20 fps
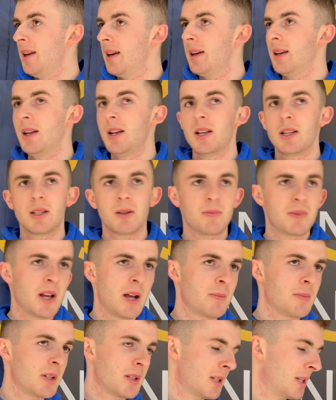And
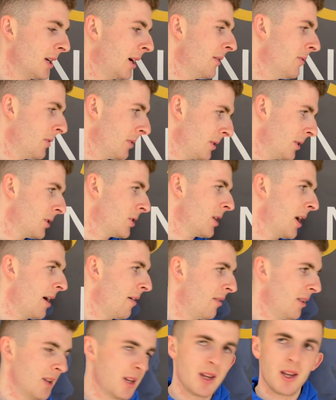sometimes it's tough when you're
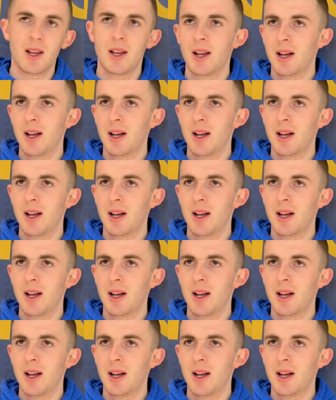traveling,